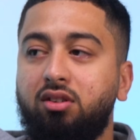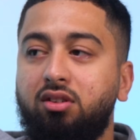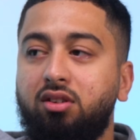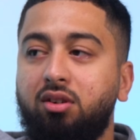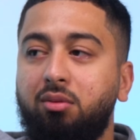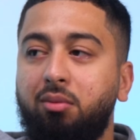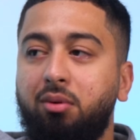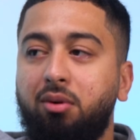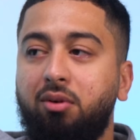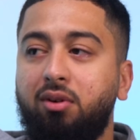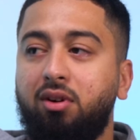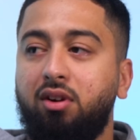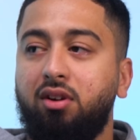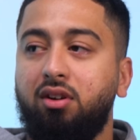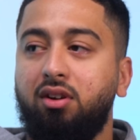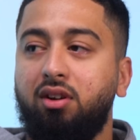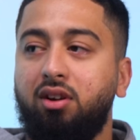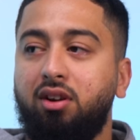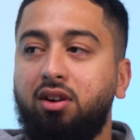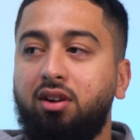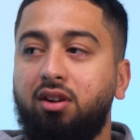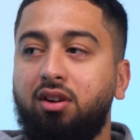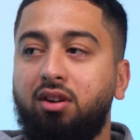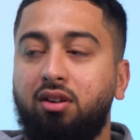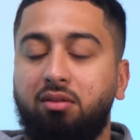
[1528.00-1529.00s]
Somewhere around
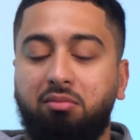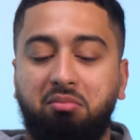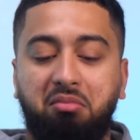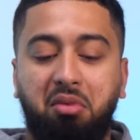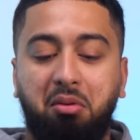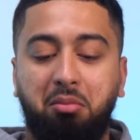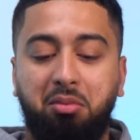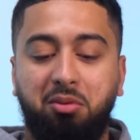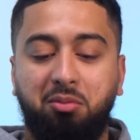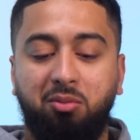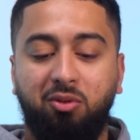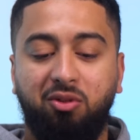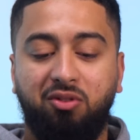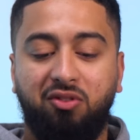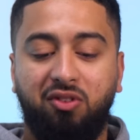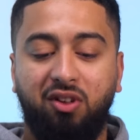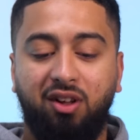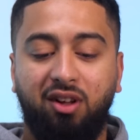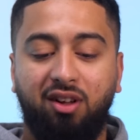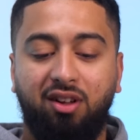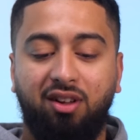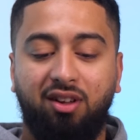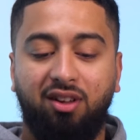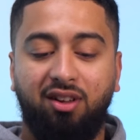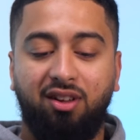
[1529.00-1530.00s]
there. Probably move
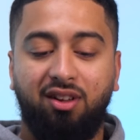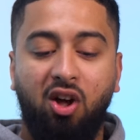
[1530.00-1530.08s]
there.